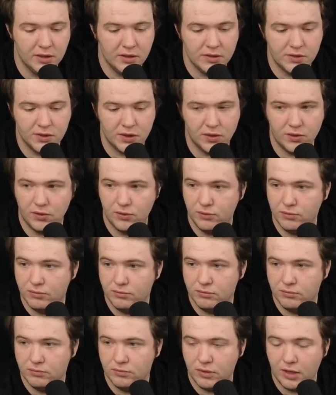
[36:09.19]
So
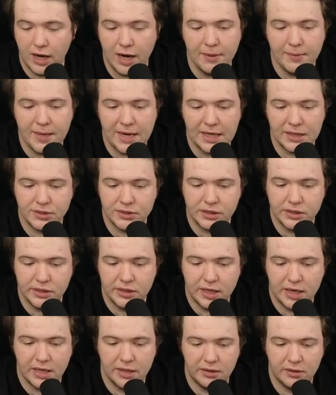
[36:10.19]
I'm actually
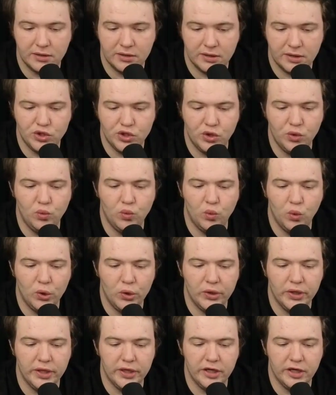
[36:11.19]
not too
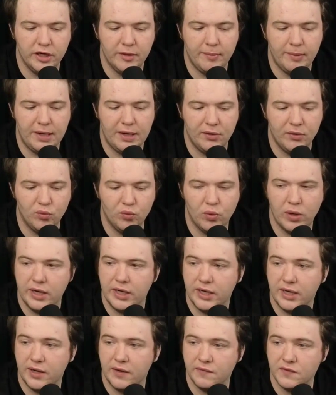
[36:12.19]
worried about
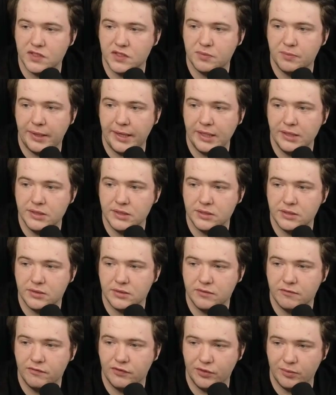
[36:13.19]
running out of space
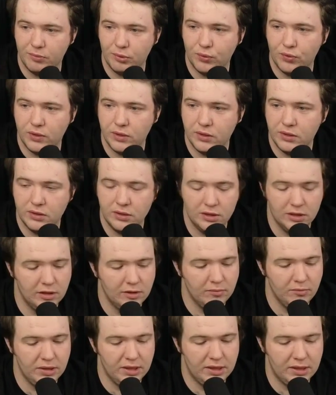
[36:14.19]
for the board
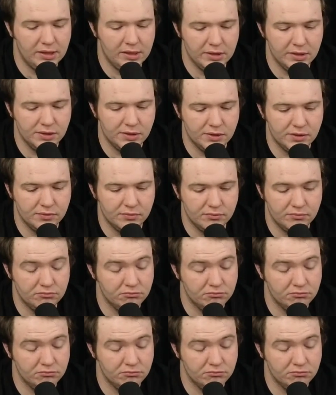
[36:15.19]
because